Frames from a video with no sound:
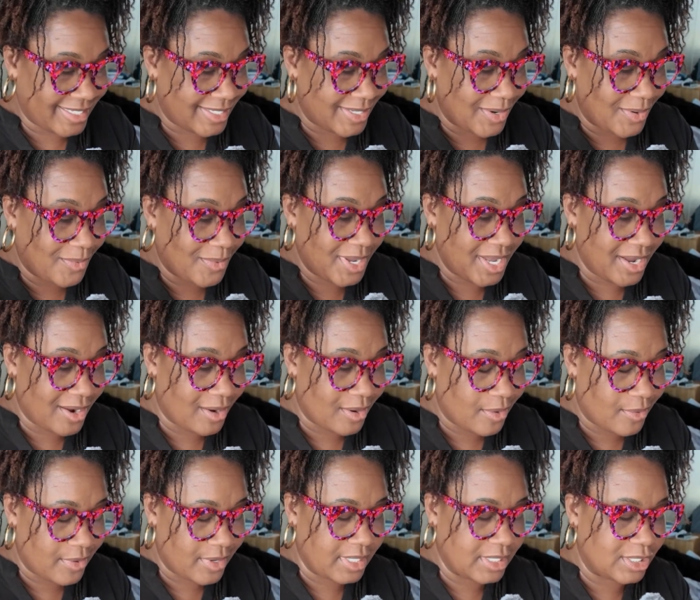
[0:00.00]
So we are
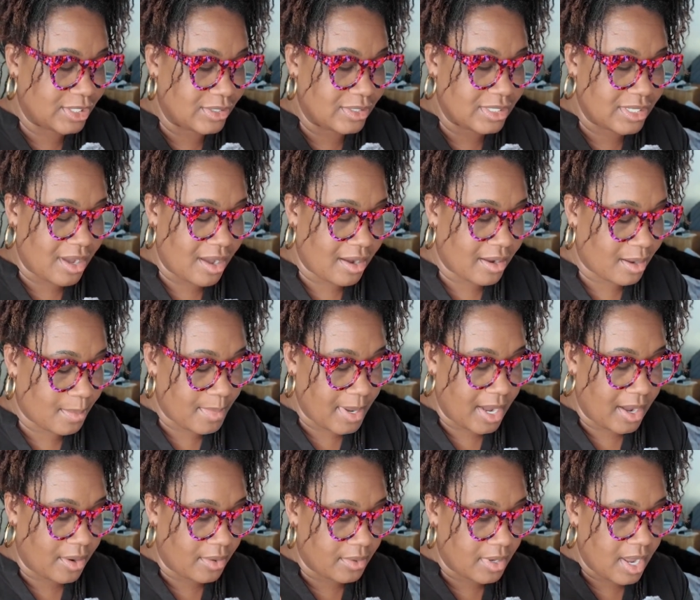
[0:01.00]
going to talk
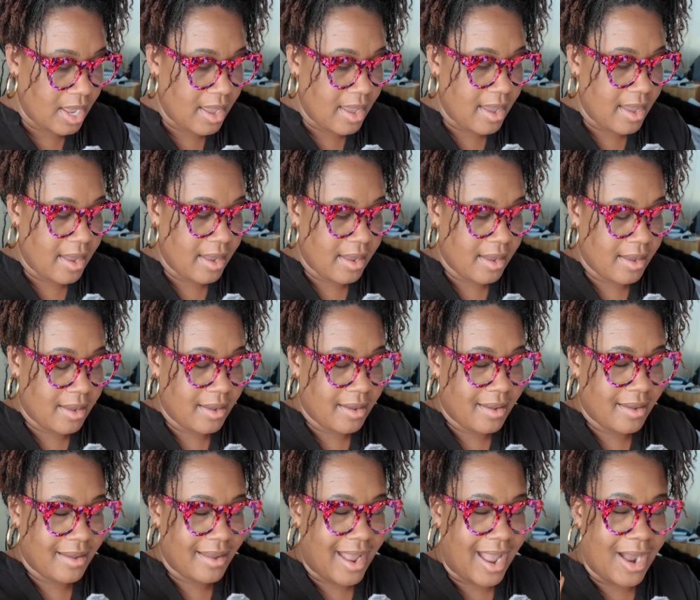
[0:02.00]
about
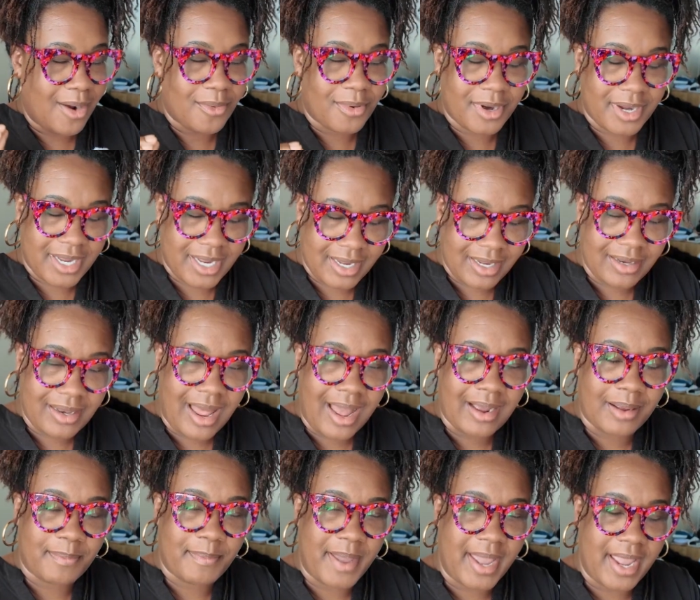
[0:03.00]
our
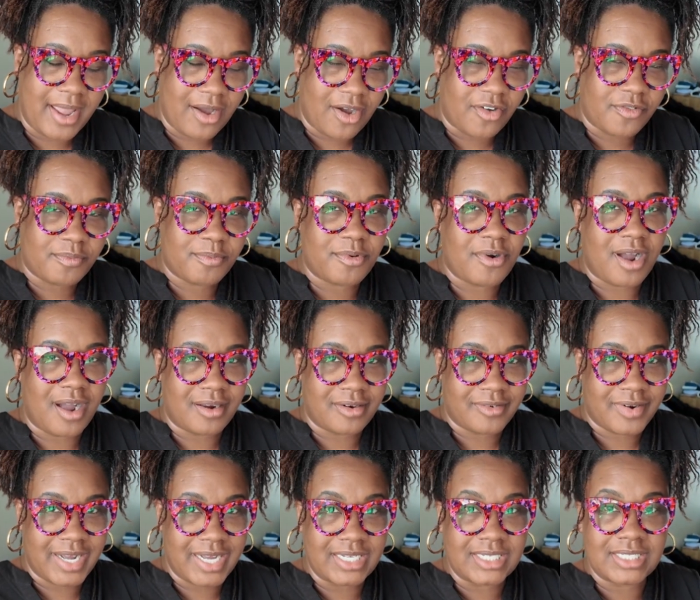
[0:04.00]
HELOC payoff
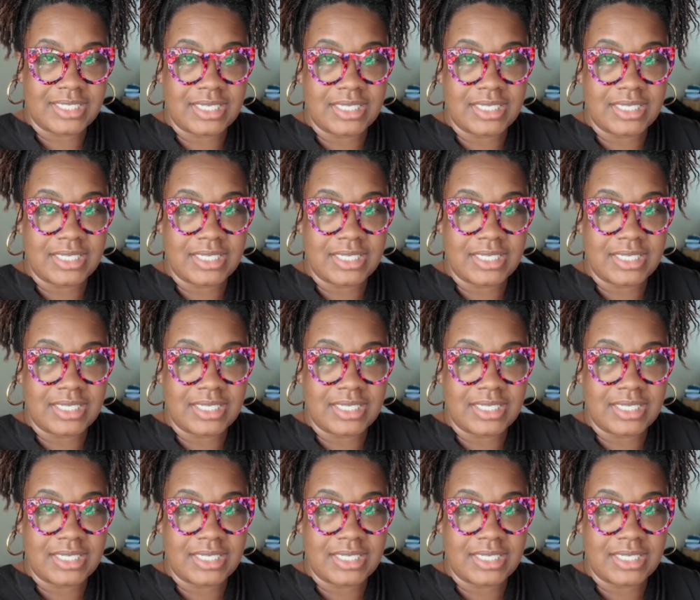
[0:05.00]
progress.